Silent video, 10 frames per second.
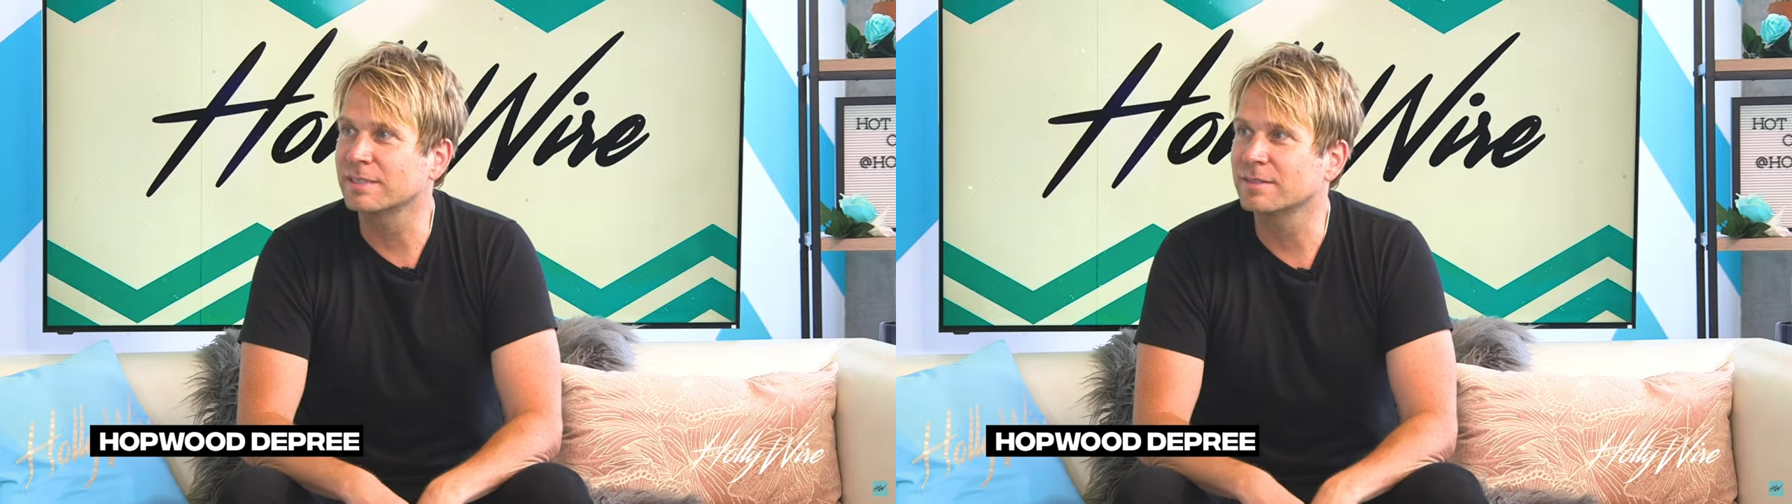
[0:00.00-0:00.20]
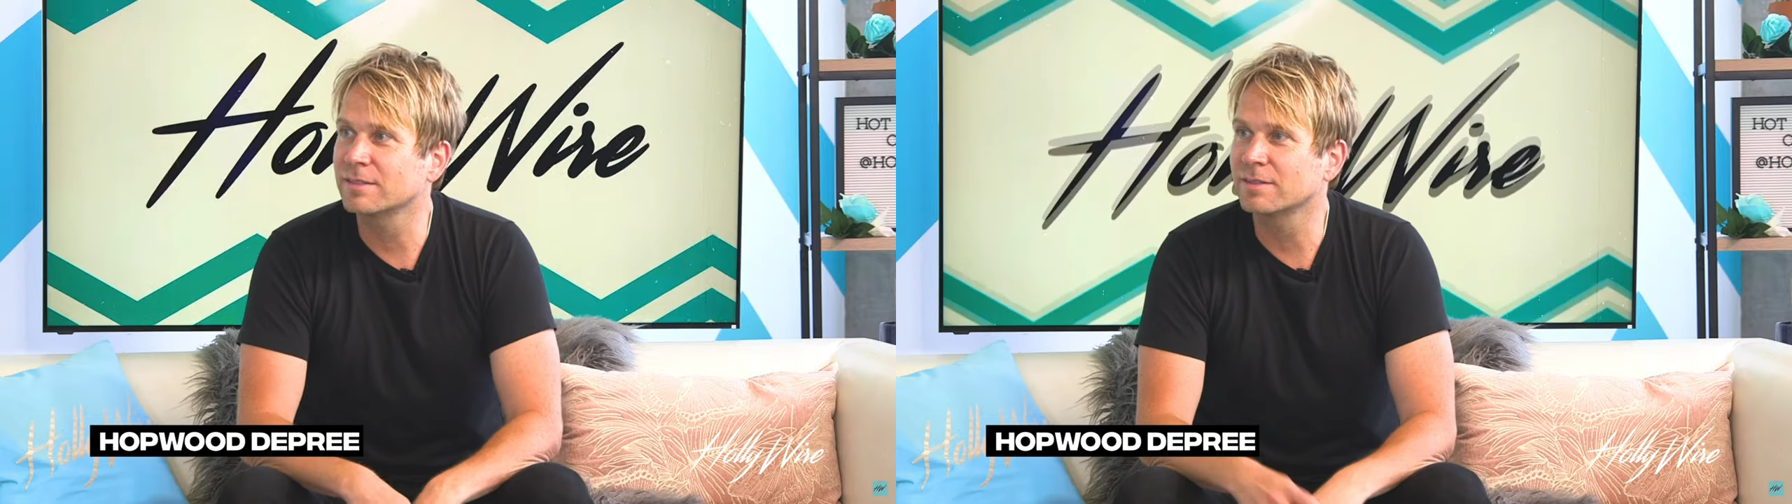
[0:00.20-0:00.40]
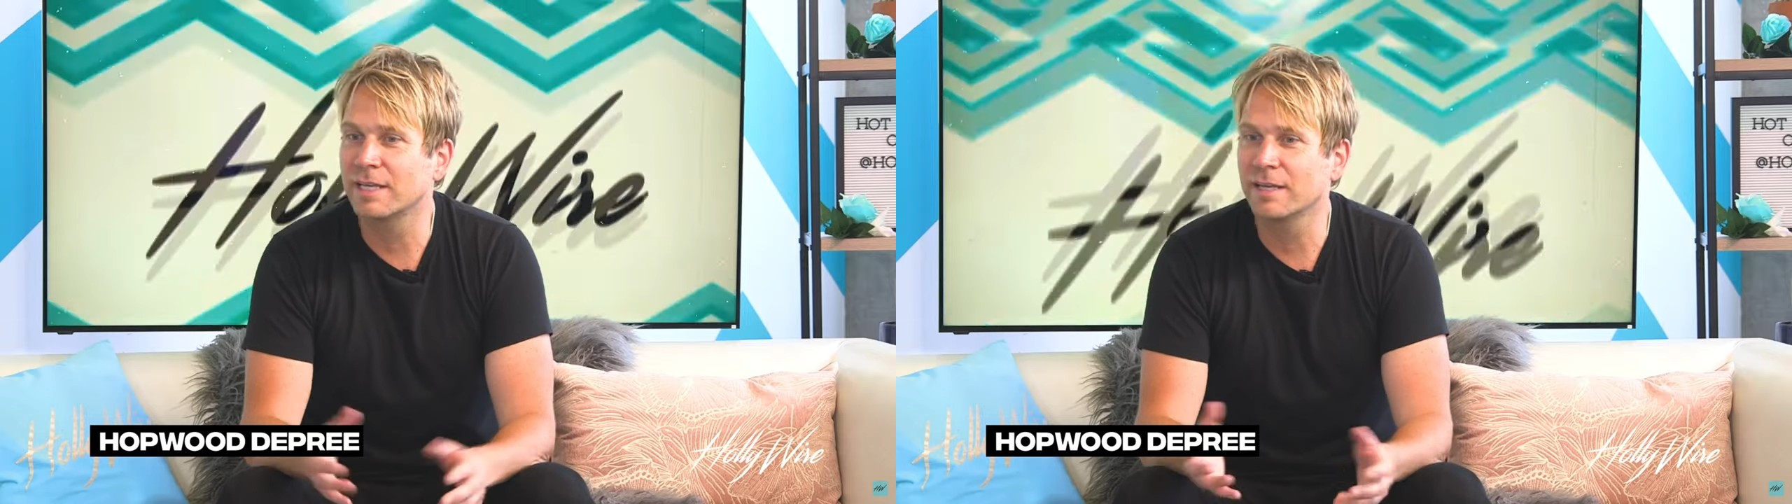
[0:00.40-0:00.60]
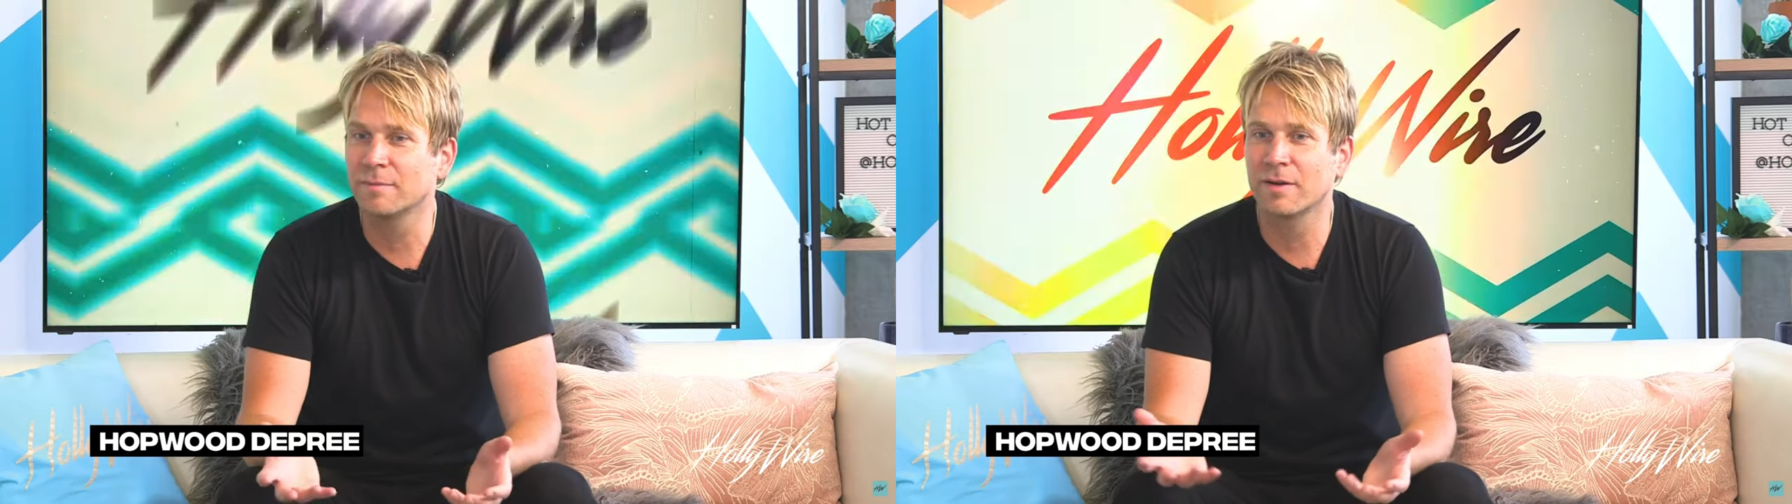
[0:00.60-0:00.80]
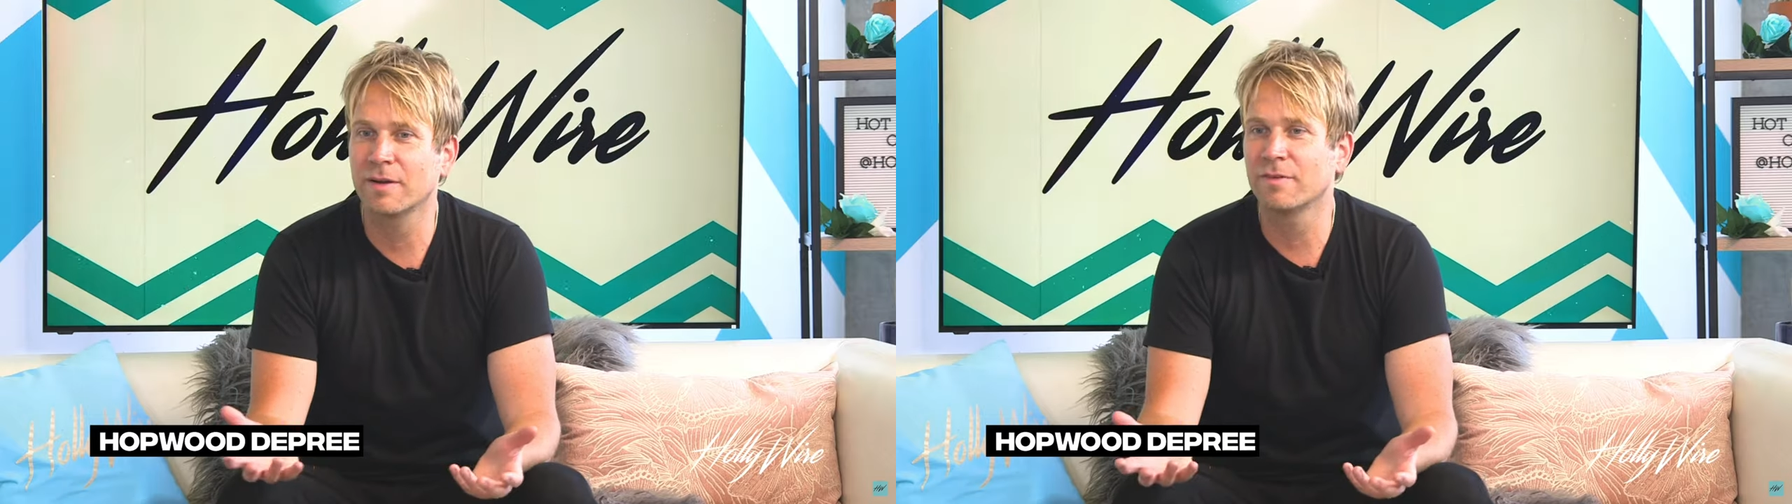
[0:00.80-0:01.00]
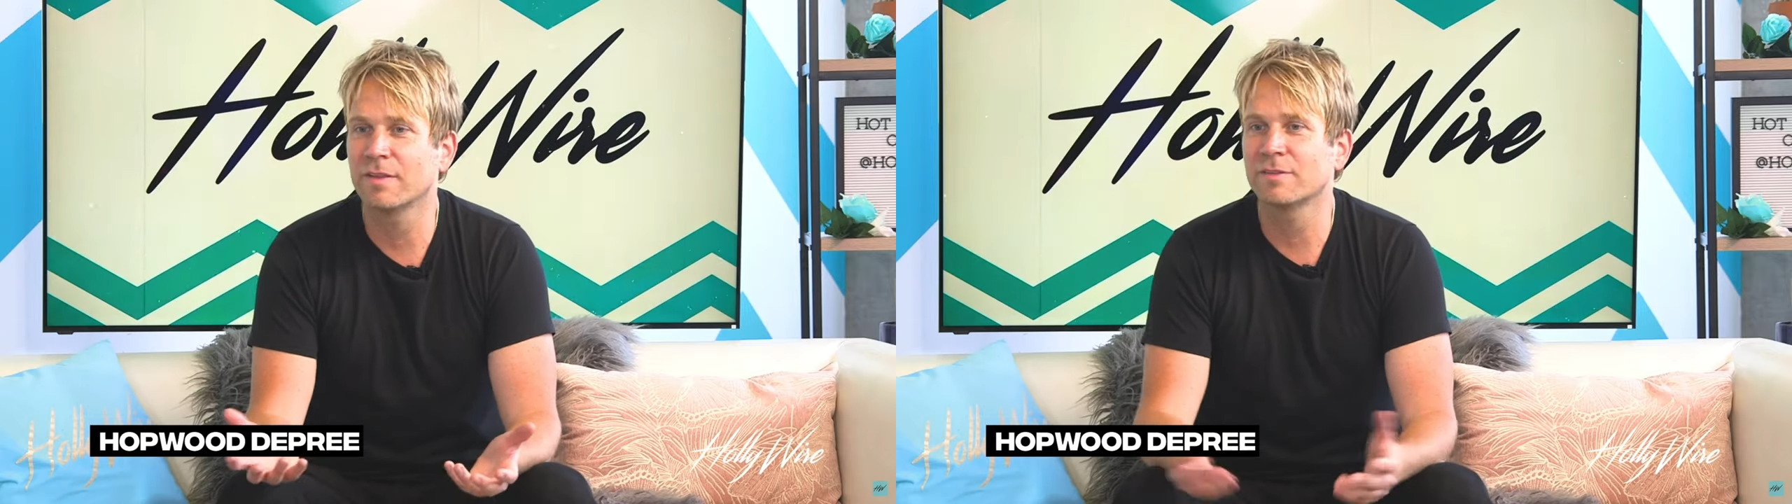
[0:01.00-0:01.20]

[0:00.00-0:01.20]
a little kid, my grandfather